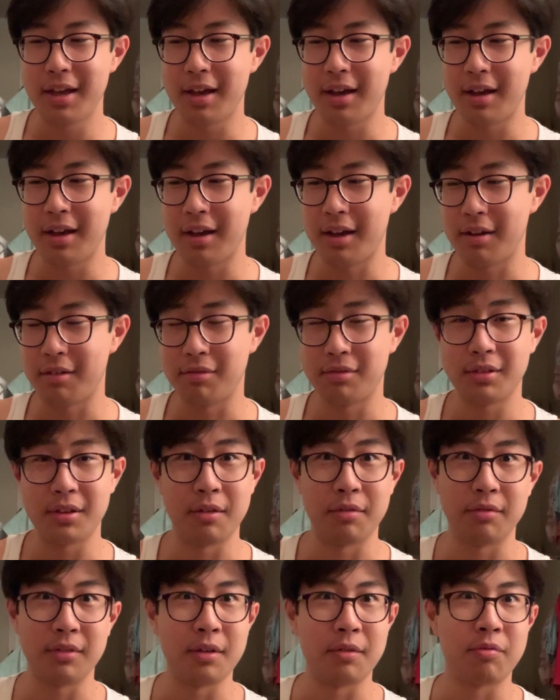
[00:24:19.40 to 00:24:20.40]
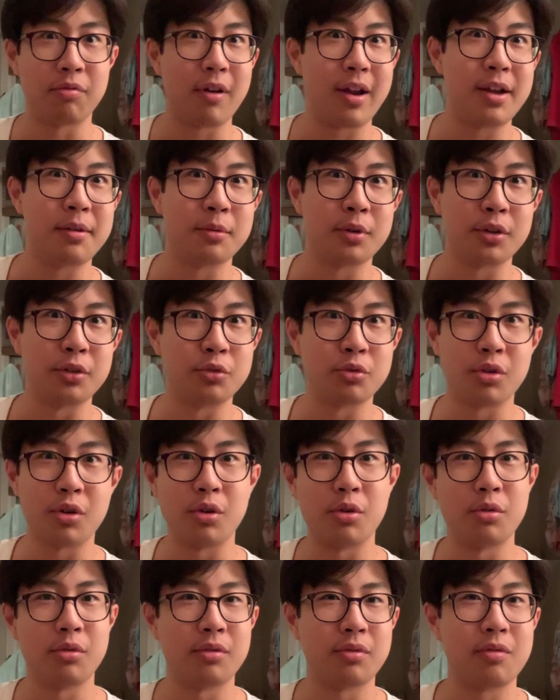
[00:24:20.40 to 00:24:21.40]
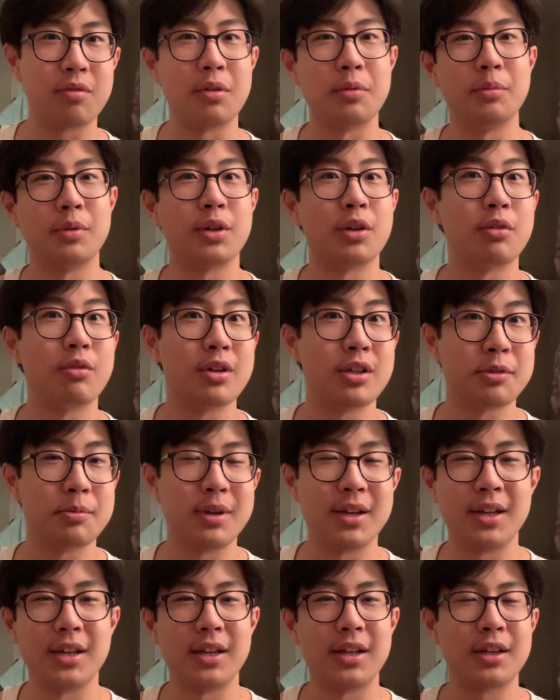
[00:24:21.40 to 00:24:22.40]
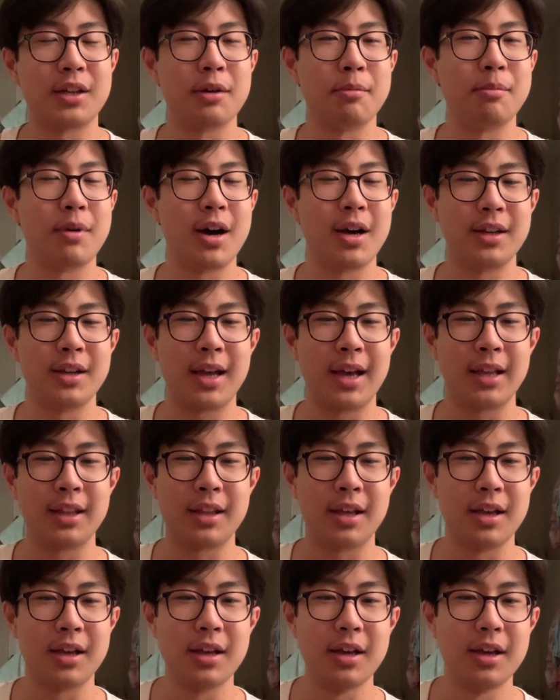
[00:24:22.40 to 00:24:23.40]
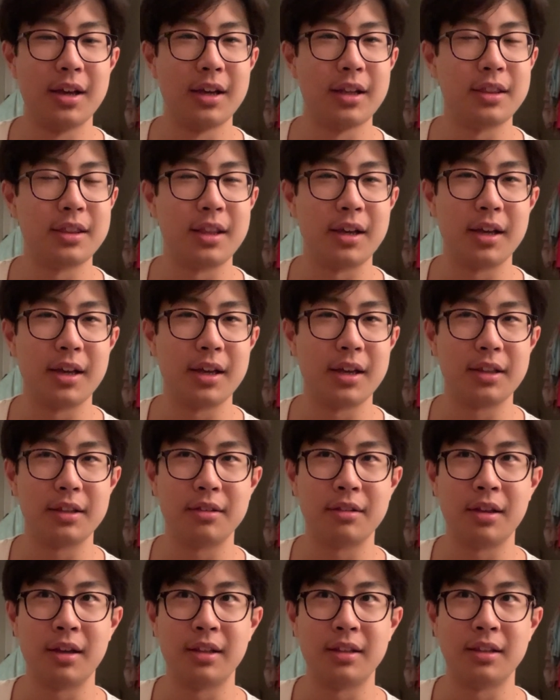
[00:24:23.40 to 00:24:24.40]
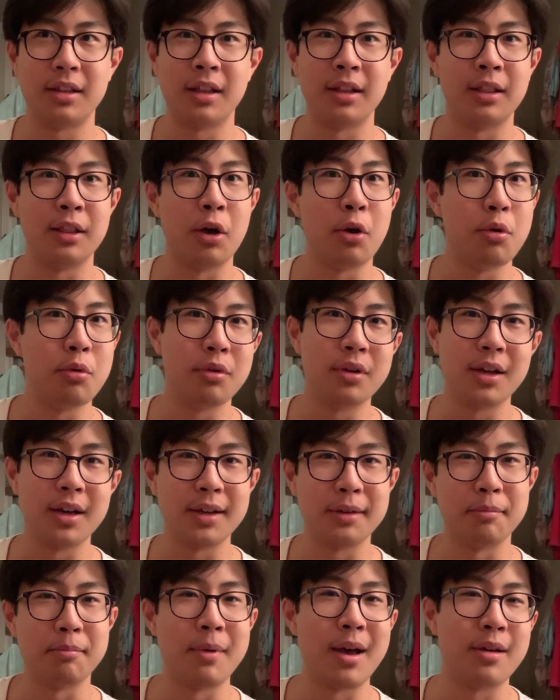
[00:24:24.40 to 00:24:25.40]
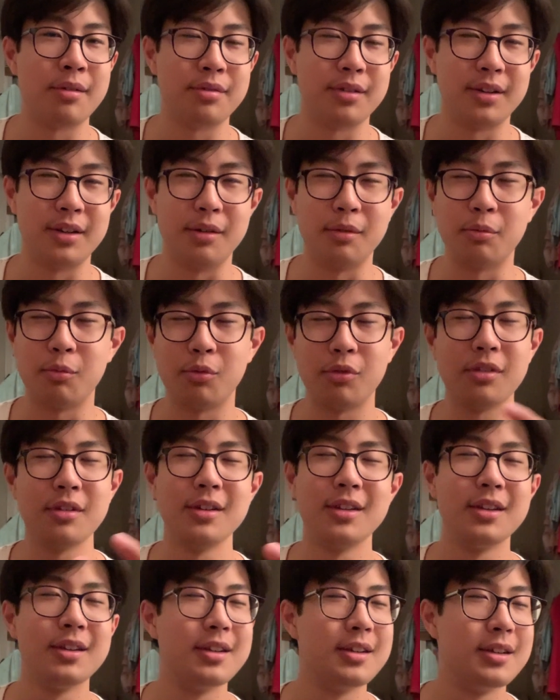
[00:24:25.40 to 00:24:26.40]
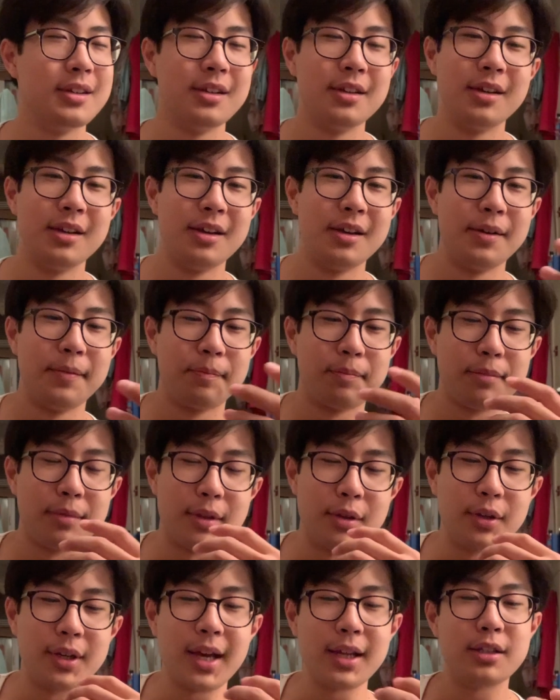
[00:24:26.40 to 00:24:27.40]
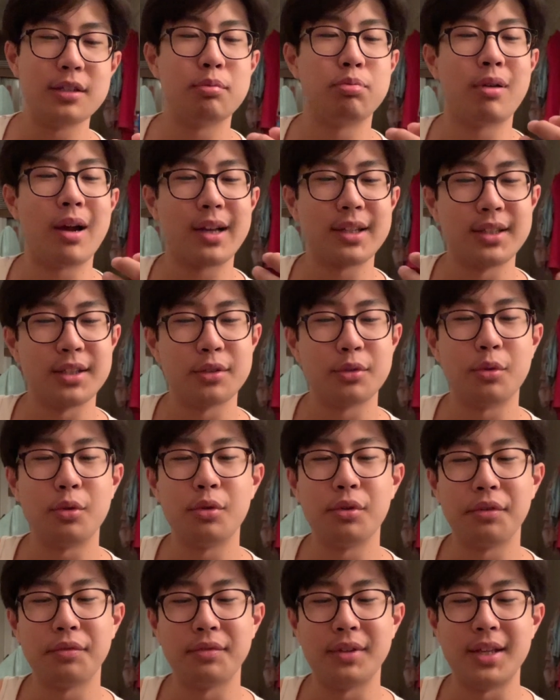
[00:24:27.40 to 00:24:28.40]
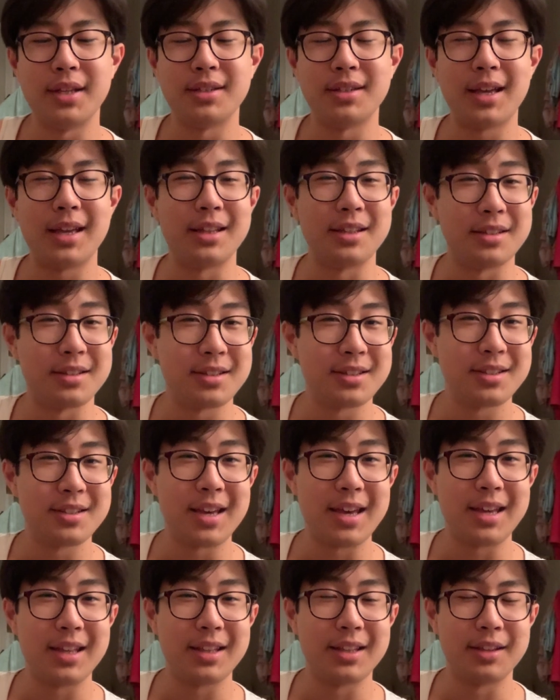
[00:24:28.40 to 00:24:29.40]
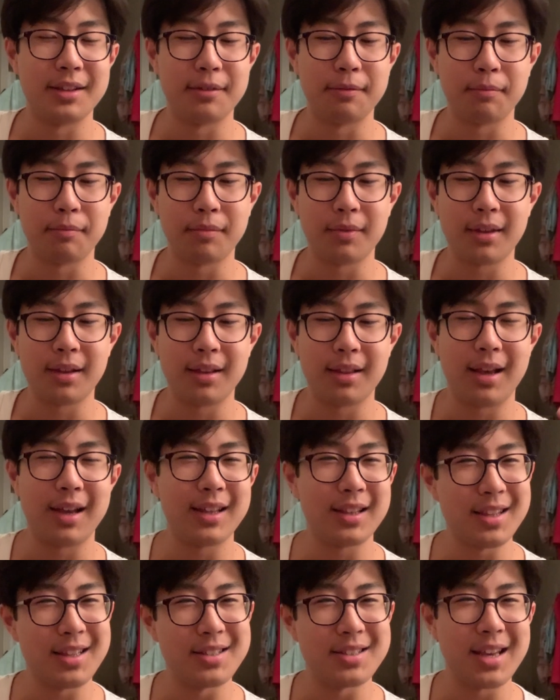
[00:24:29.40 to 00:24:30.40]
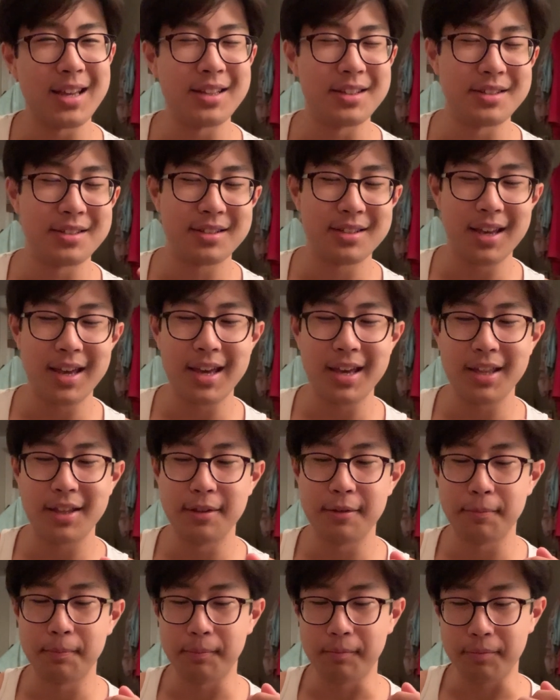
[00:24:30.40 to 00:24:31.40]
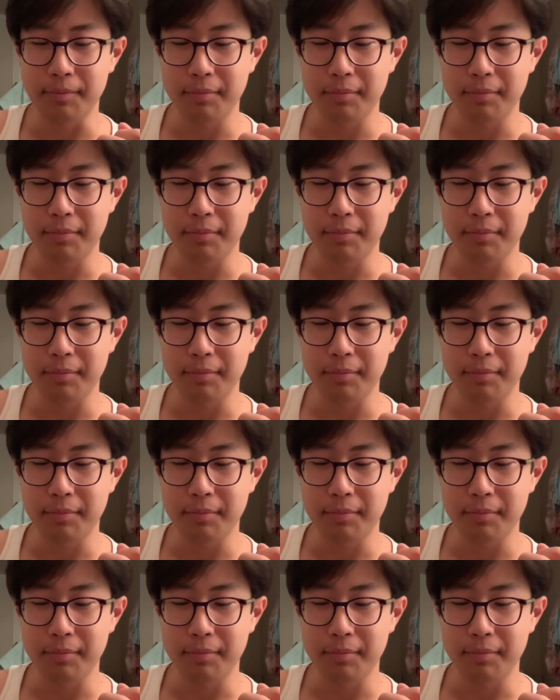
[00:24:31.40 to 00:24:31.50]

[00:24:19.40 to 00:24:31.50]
uh, the, the, frame control from Charisma Command and the, the, the, the loner method. You get to practice all of these insane, like these insane